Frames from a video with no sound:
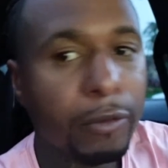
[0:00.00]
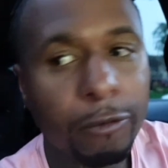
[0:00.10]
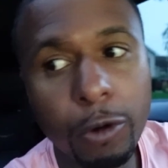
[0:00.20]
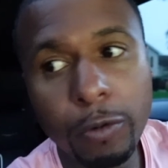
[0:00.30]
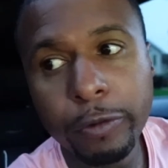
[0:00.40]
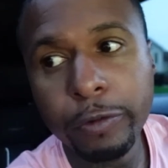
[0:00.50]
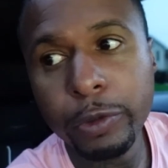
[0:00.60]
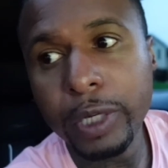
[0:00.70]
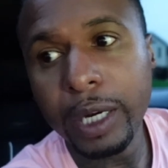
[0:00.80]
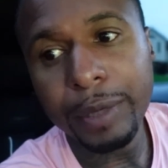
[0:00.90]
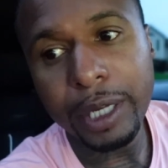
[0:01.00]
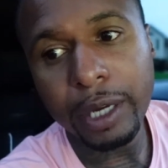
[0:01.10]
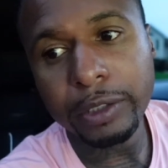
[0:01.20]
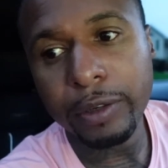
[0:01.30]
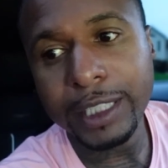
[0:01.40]
Full review coming.
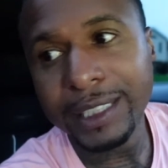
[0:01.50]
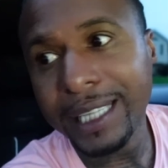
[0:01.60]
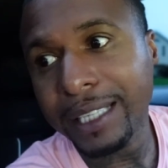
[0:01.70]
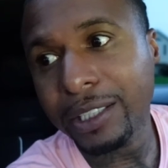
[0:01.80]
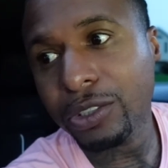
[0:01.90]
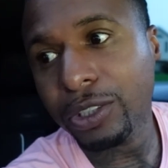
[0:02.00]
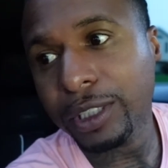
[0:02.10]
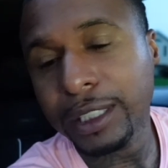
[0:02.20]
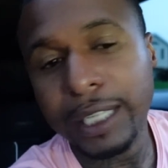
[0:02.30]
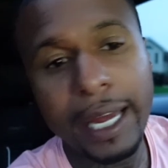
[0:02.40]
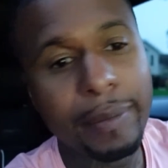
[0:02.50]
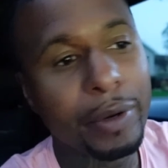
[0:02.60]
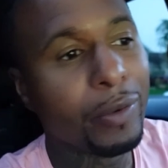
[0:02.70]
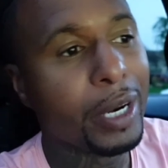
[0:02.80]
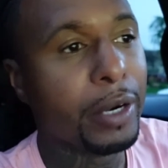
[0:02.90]
Y'all know I just got the truck today. I've
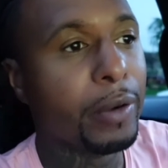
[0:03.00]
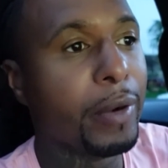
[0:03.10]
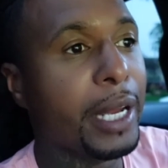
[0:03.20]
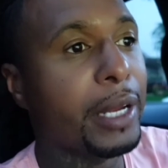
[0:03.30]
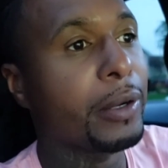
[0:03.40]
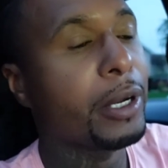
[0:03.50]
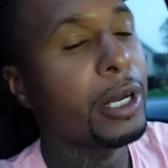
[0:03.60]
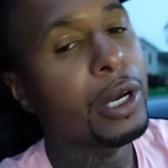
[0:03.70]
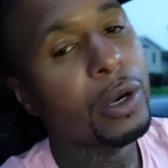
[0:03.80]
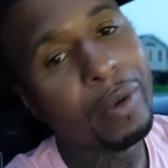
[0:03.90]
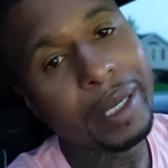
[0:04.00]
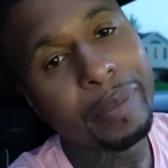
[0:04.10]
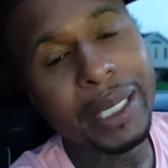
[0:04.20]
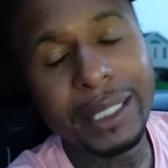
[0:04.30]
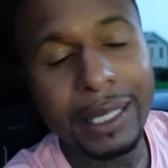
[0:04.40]
been running around, went and
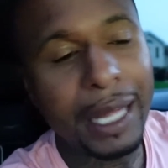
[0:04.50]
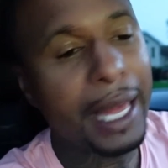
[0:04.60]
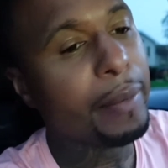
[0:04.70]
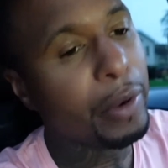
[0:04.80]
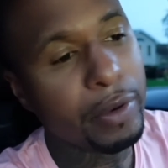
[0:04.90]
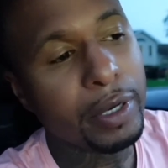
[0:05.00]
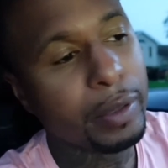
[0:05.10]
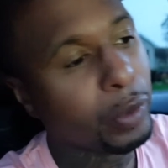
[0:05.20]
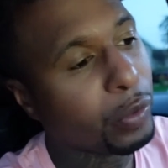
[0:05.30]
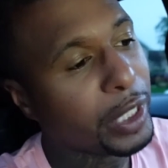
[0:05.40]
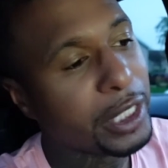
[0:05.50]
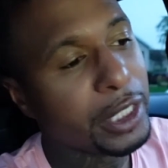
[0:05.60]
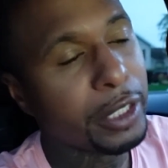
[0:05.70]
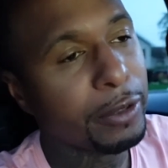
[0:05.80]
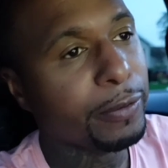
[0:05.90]
picked the Lambo up, the
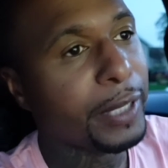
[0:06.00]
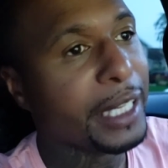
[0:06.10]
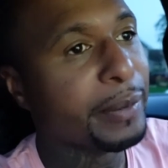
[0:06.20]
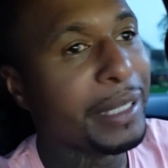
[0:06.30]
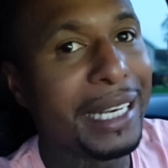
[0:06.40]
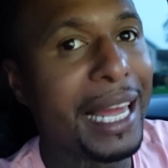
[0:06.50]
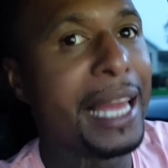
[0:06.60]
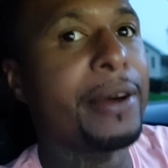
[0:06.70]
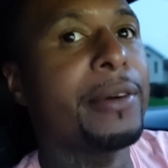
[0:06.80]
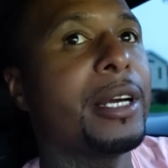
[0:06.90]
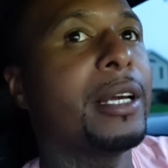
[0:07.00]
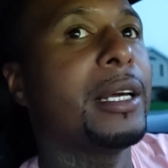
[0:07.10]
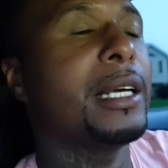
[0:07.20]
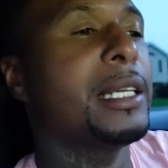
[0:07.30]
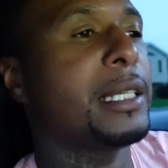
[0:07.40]
windshield fixed, but now
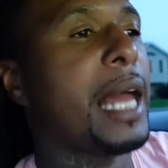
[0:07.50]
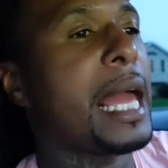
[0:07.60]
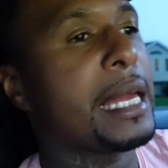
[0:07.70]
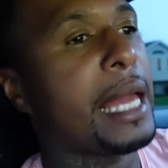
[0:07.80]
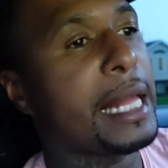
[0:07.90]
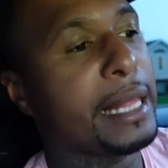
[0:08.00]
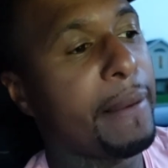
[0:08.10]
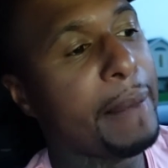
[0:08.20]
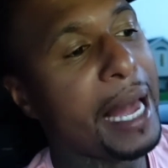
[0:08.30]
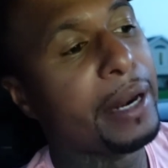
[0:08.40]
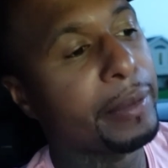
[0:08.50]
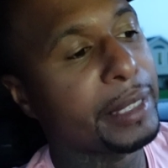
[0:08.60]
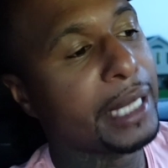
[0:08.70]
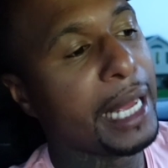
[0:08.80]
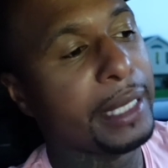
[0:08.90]
it's like at the bottom,
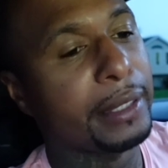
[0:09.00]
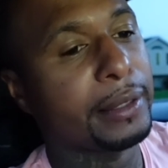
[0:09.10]
it's like